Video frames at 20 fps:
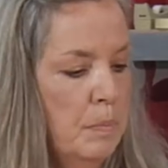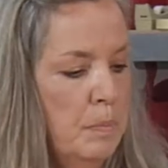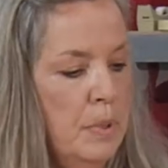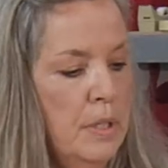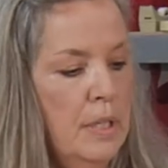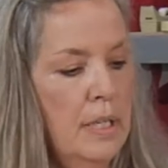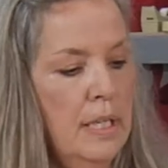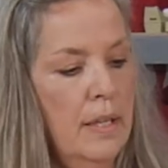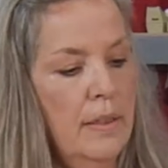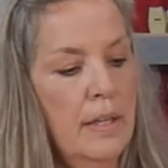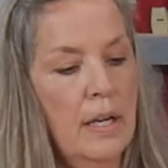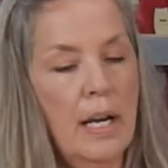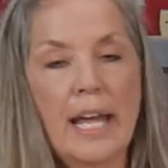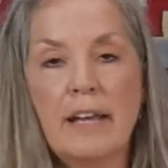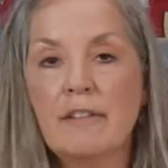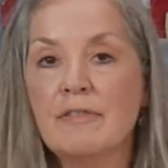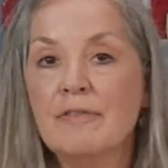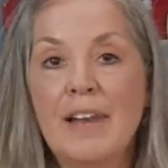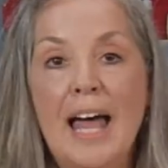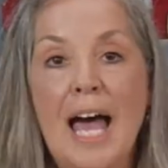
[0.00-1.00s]
Put it in there
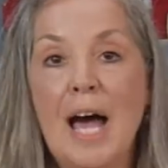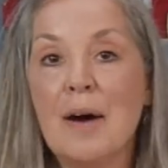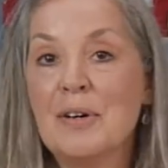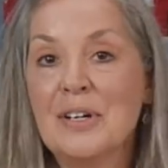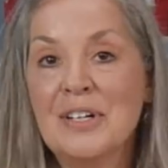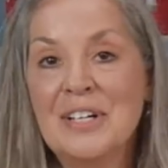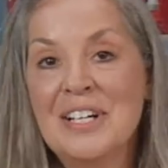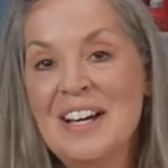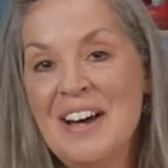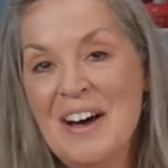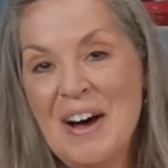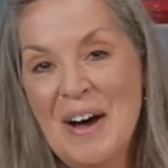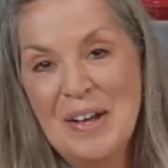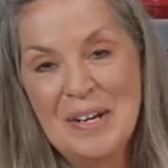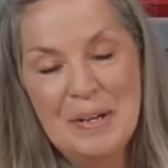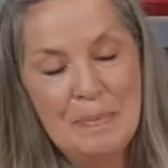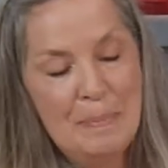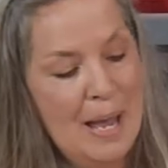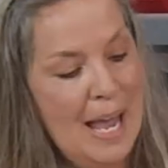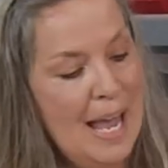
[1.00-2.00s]
like flour
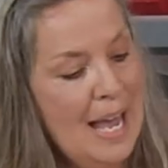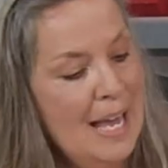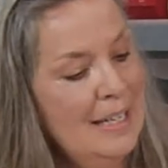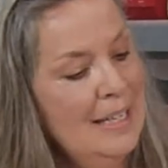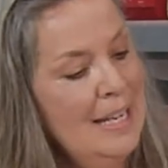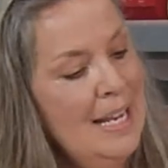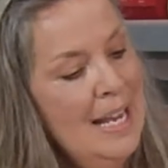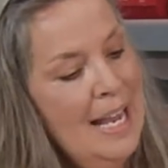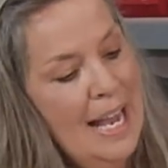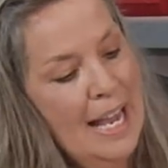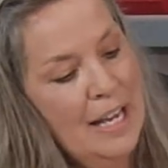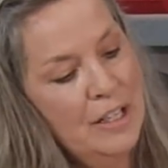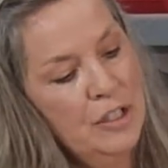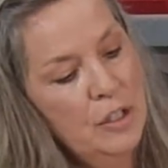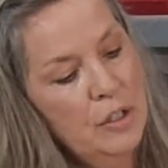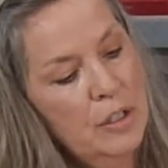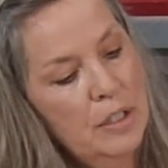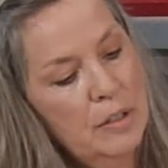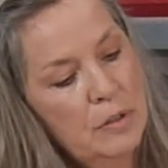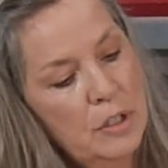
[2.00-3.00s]
on a pan, and
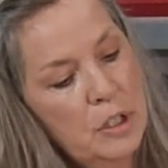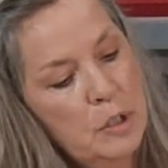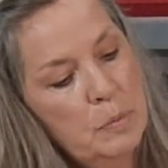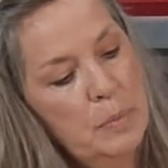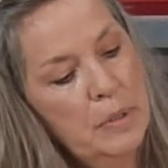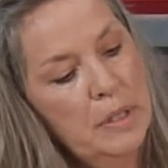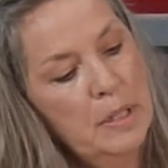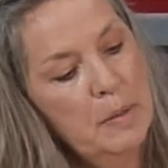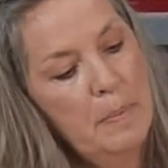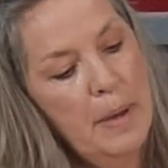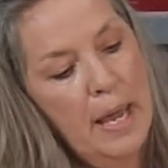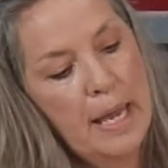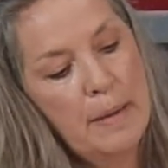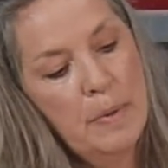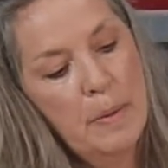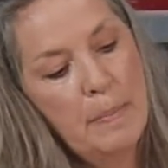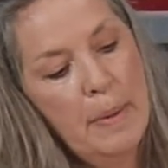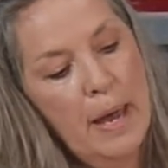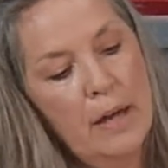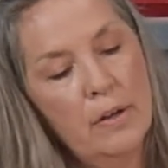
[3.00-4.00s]
you can just put the
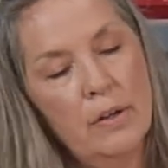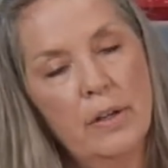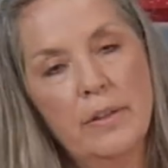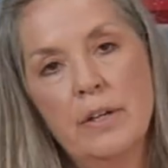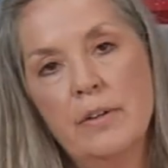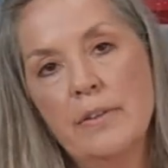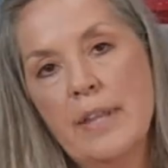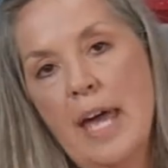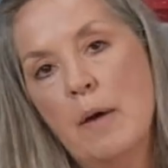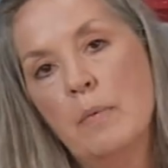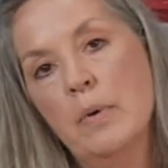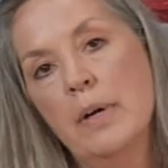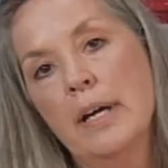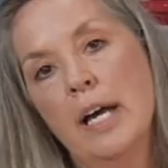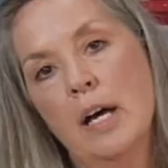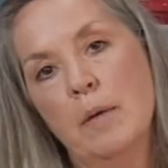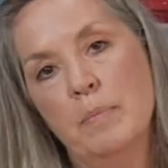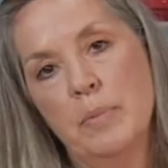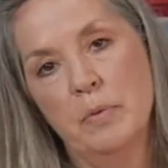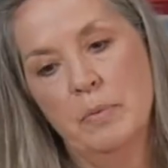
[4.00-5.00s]
baby powder on there and that will
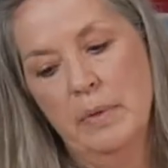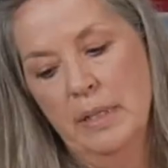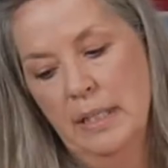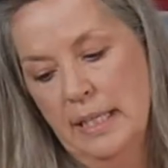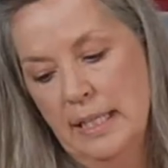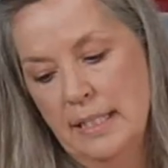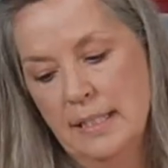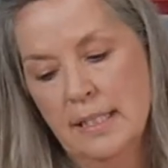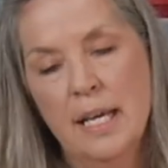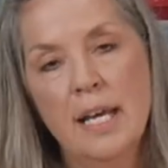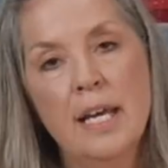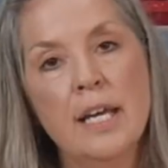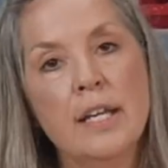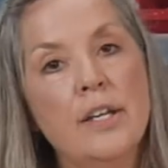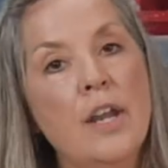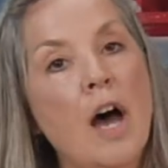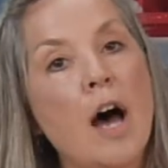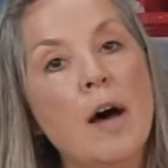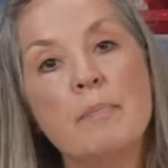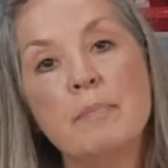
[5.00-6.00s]
help it release.
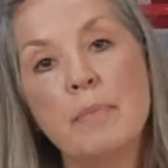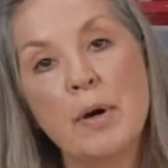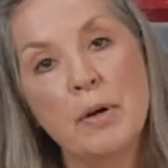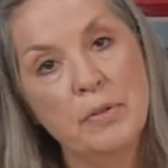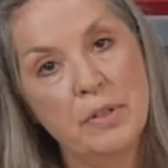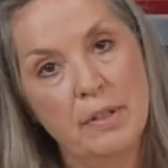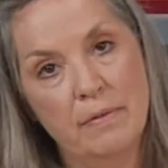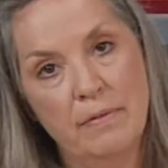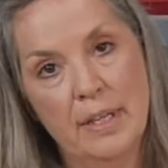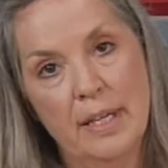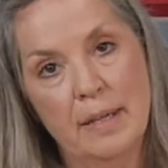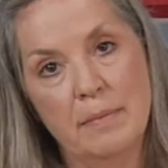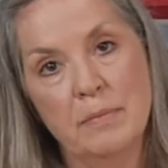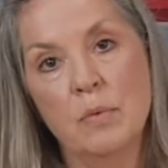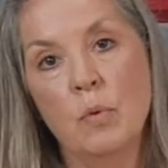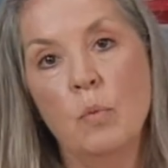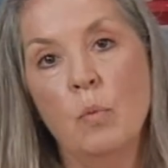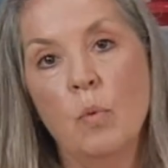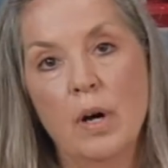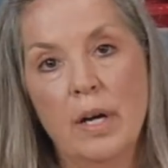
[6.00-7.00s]
Not both of them,
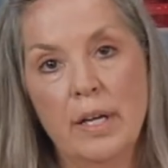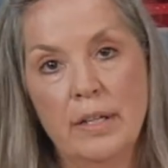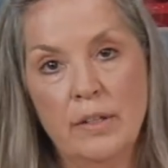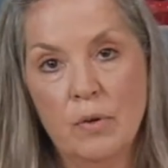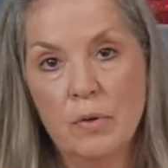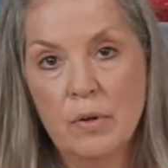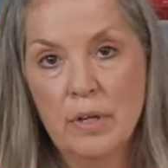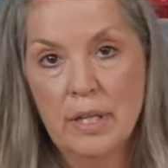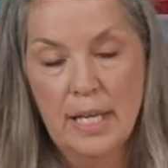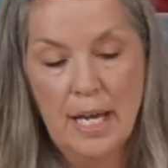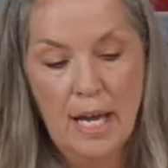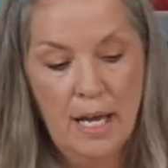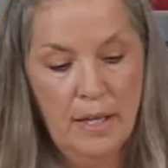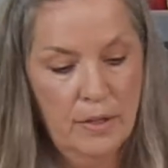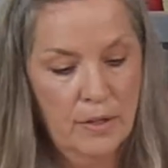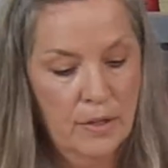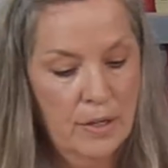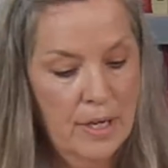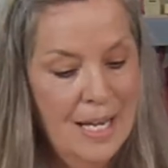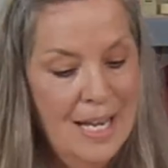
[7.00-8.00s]
one or the
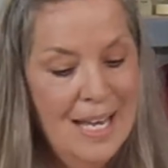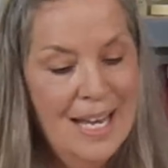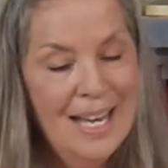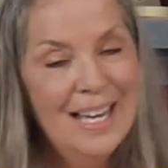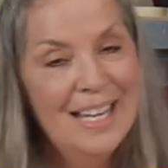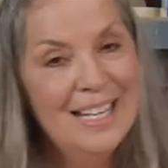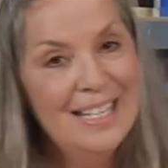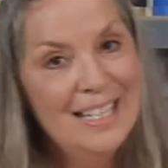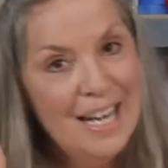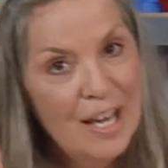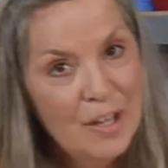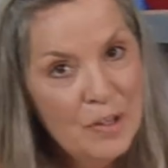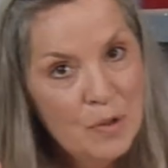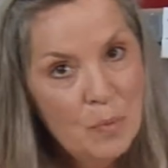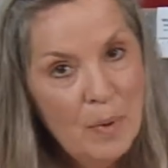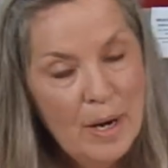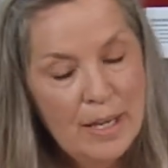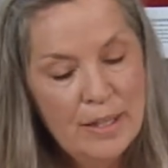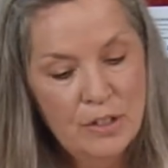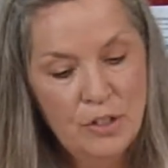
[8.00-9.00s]
other. Another
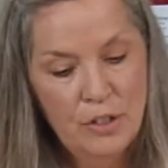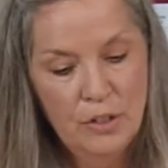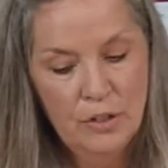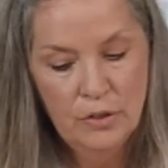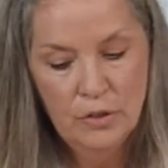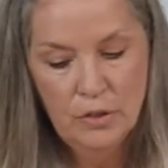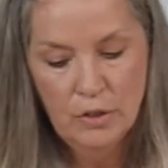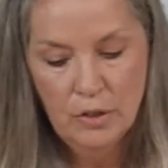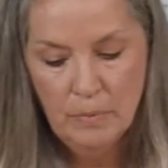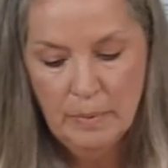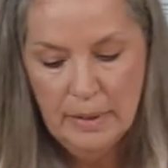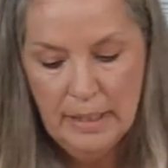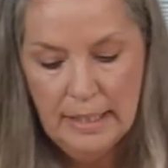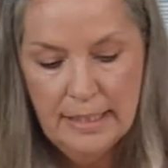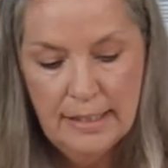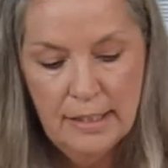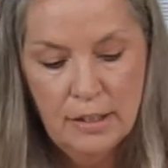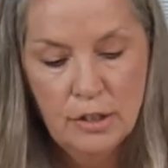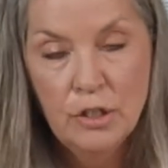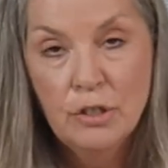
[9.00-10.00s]
way that you can do a
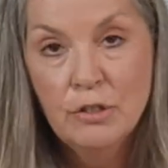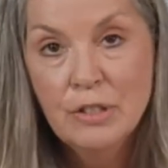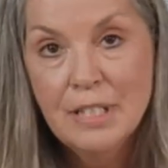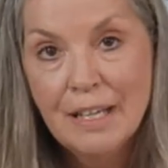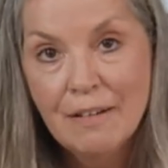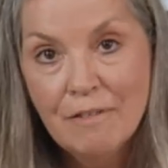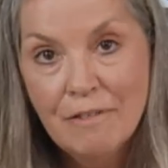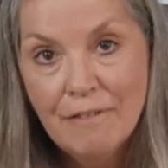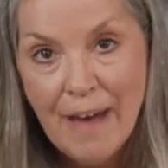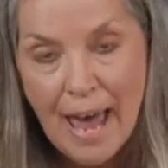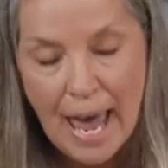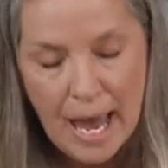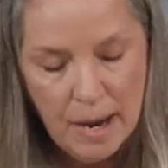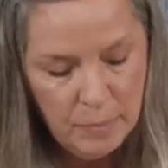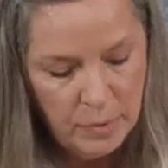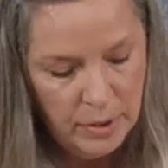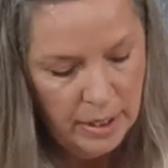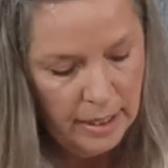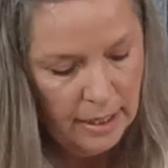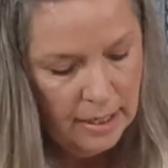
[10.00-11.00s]
release is using
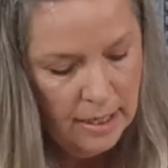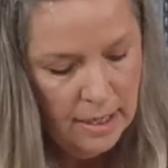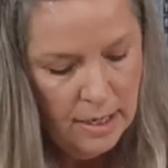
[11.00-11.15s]
fabric.